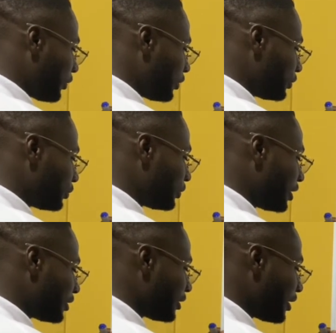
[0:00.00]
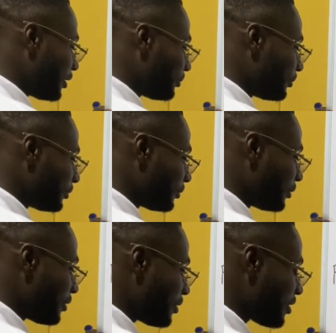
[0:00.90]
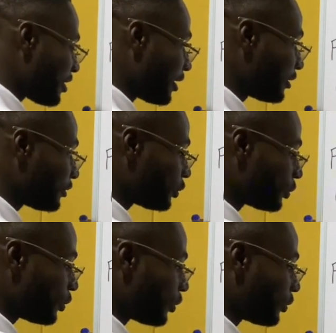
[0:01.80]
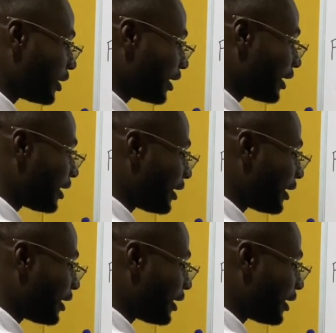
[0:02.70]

going to do the same thing to know the